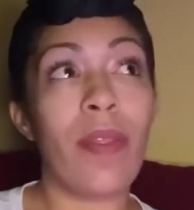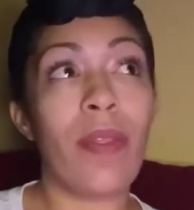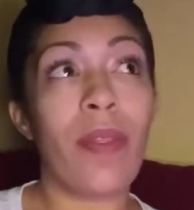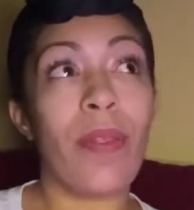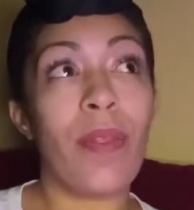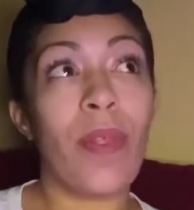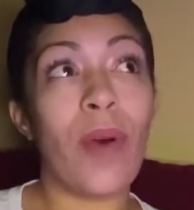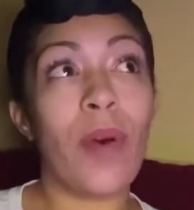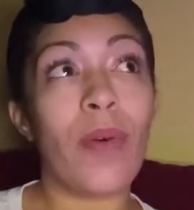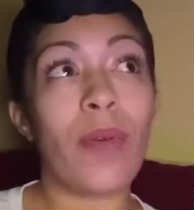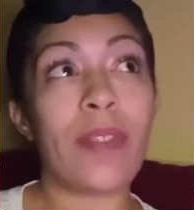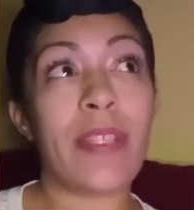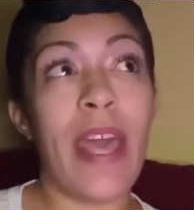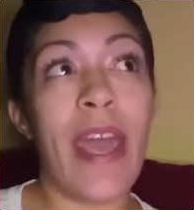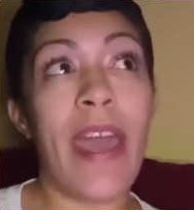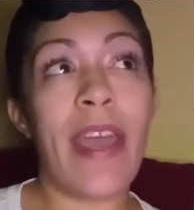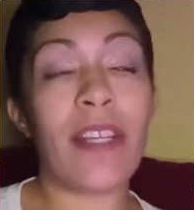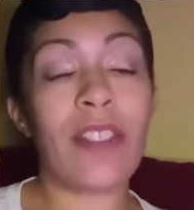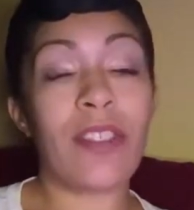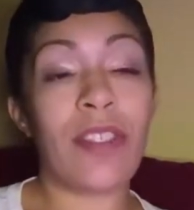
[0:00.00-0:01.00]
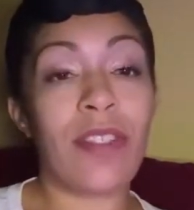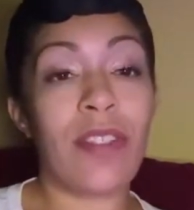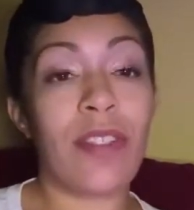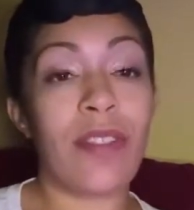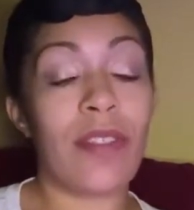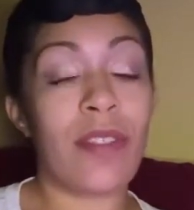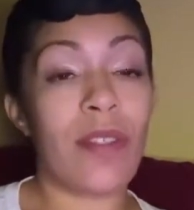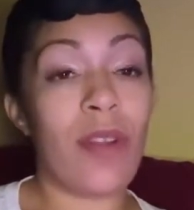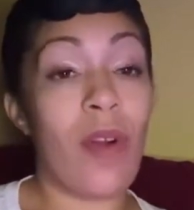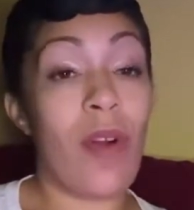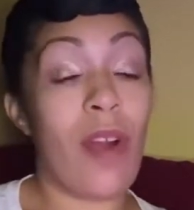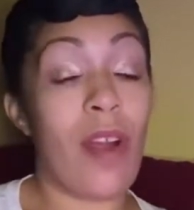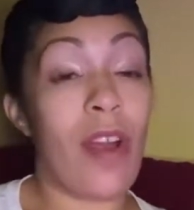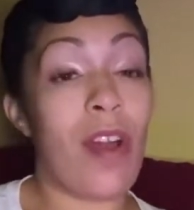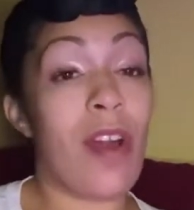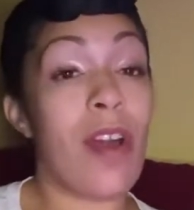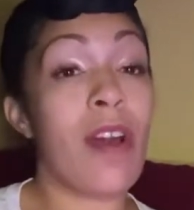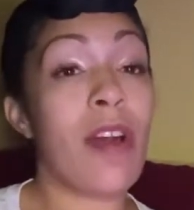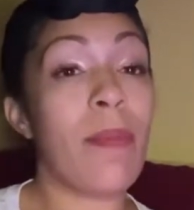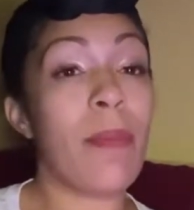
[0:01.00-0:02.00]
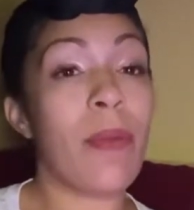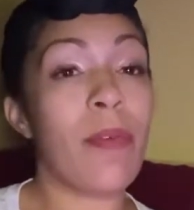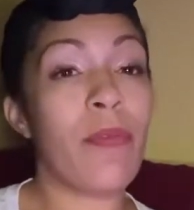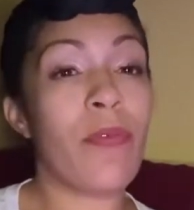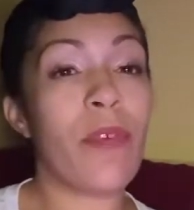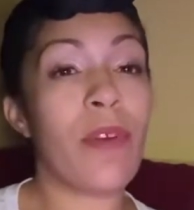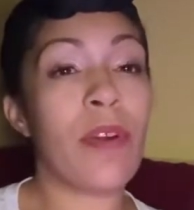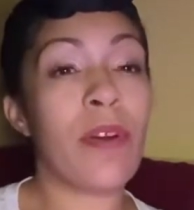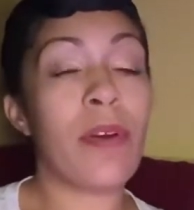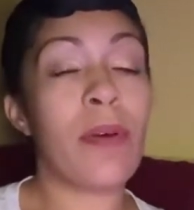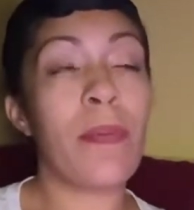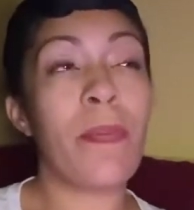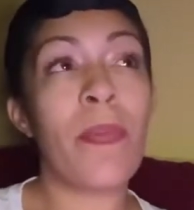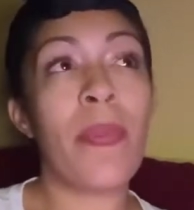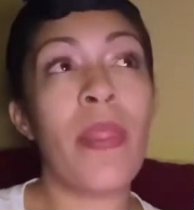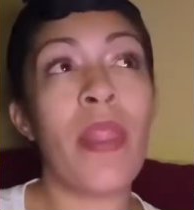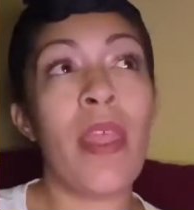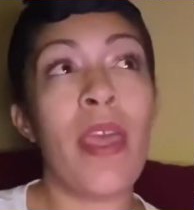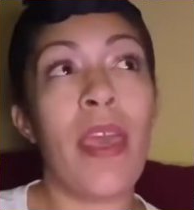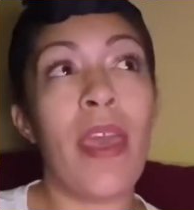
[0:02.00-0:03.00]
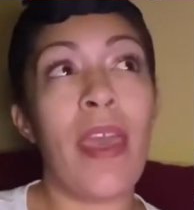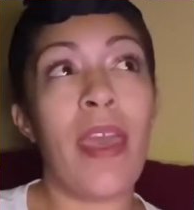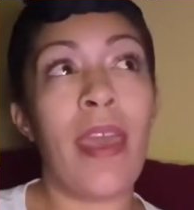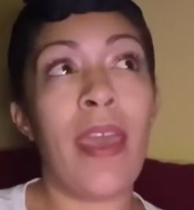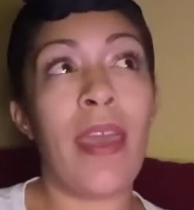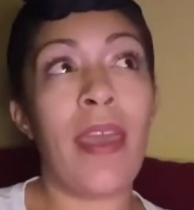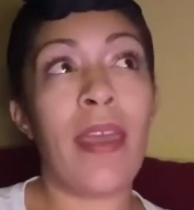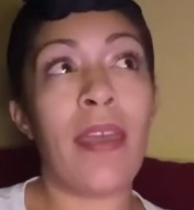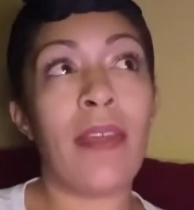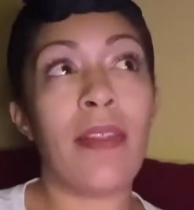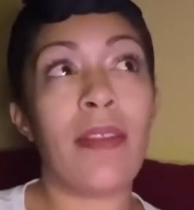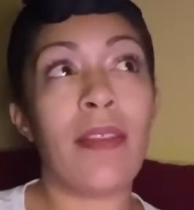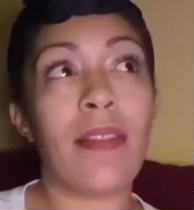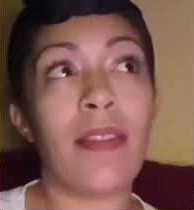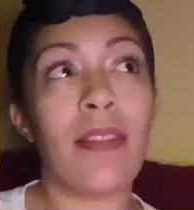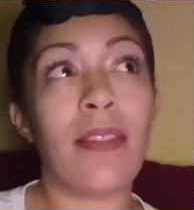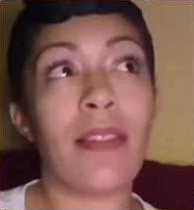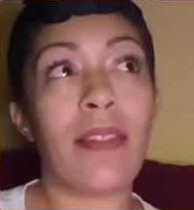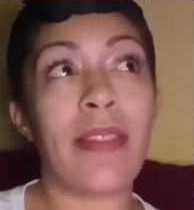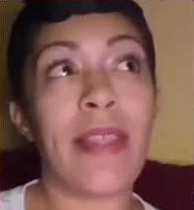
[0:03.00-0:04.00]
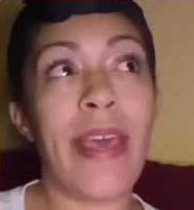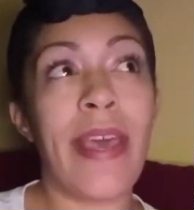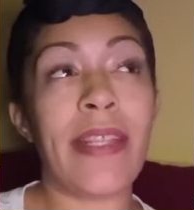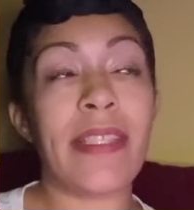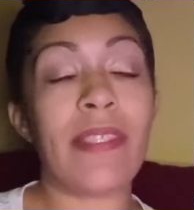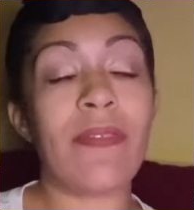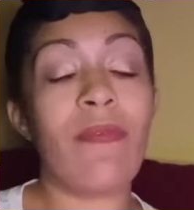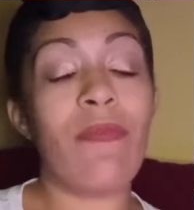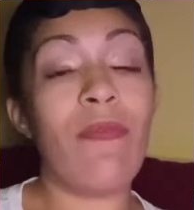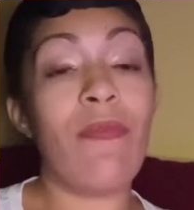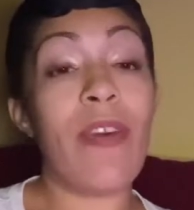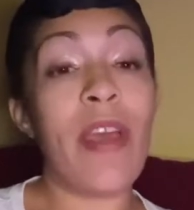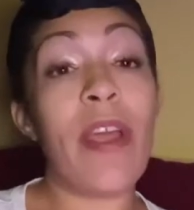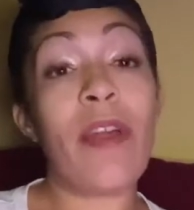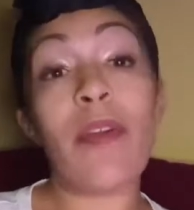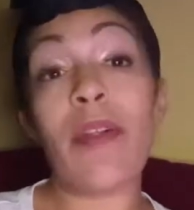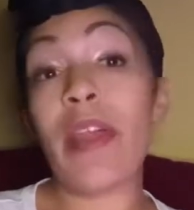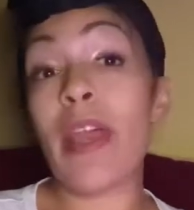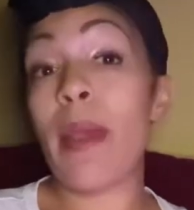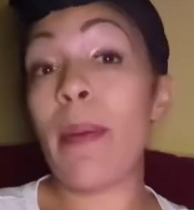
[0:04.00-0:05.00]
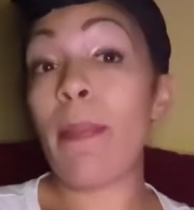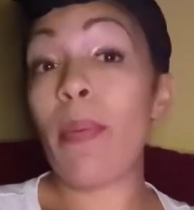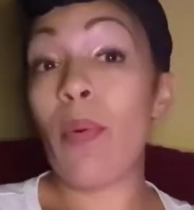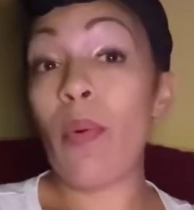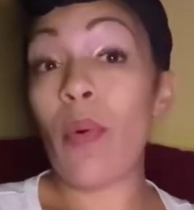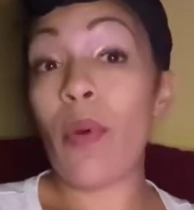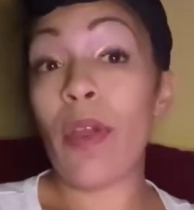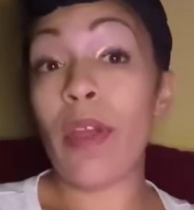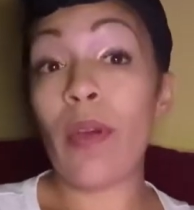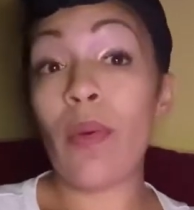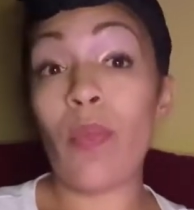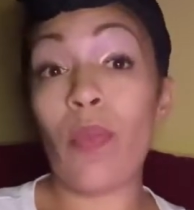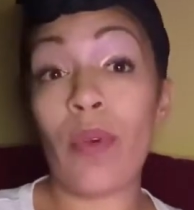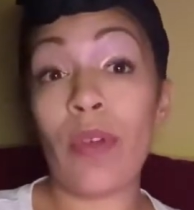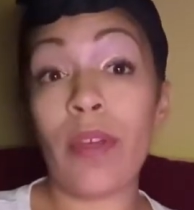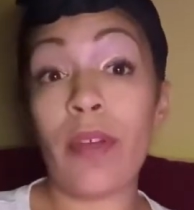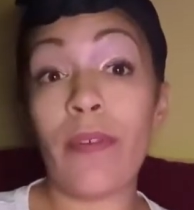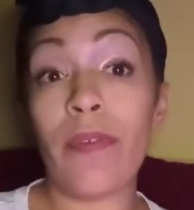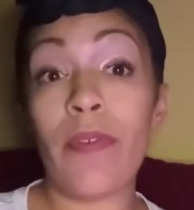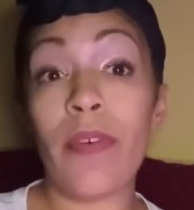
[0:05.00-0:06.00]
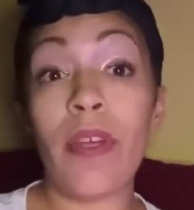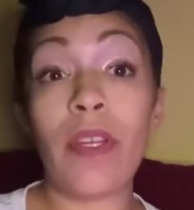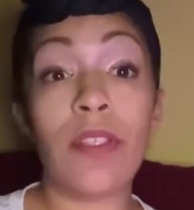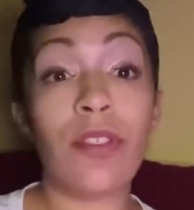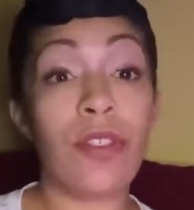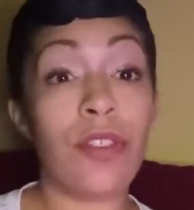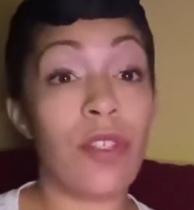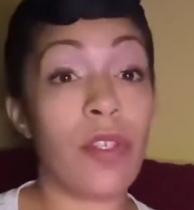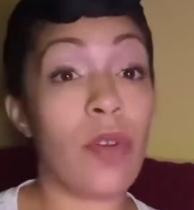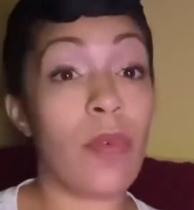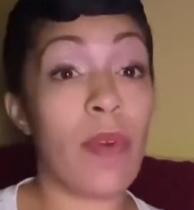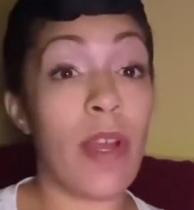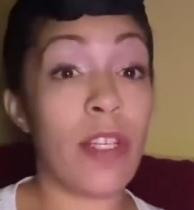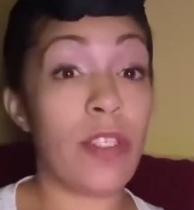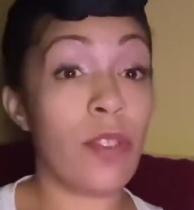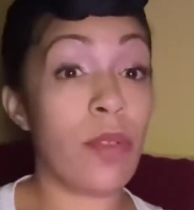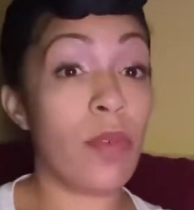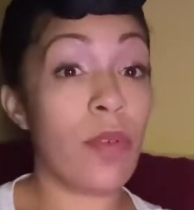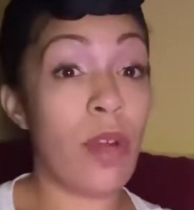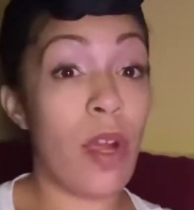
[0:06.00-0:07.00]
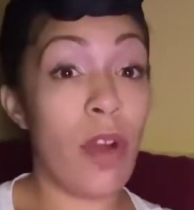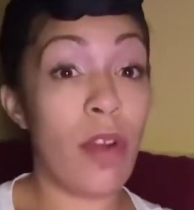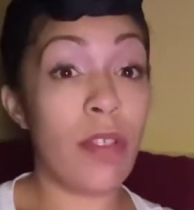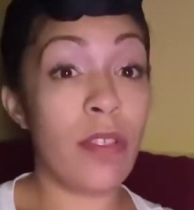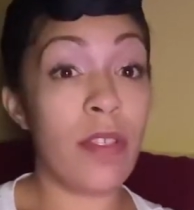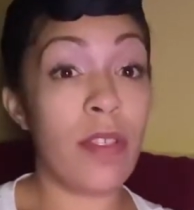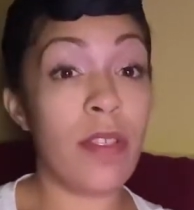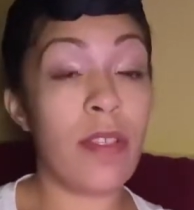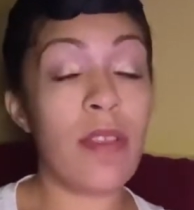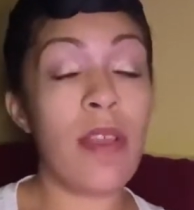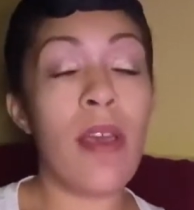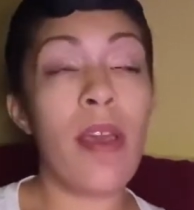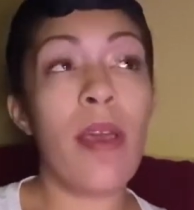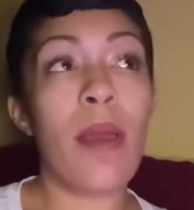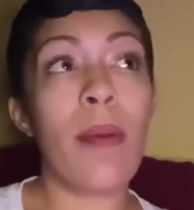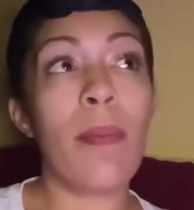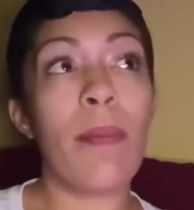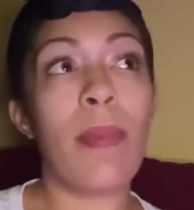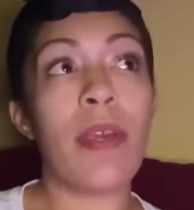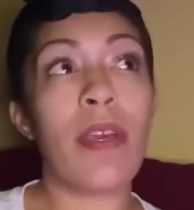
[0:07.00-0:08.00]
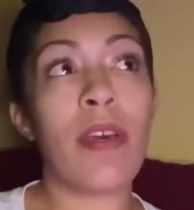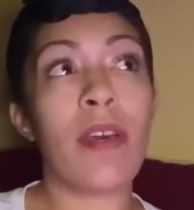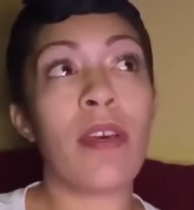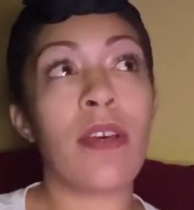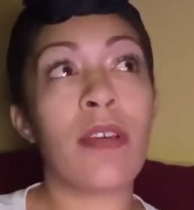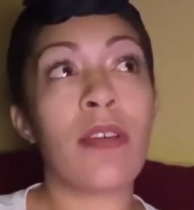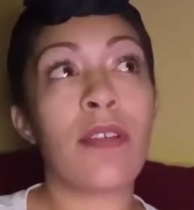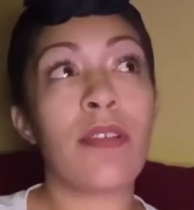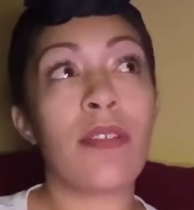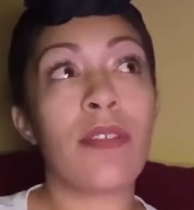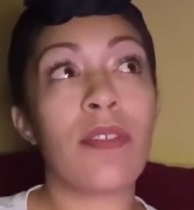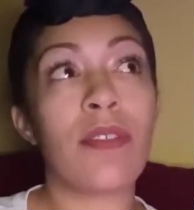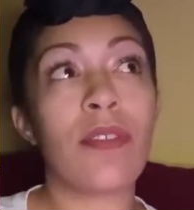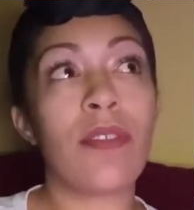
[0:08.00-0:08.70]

those actions are coming from. And that's very important with generational curses, because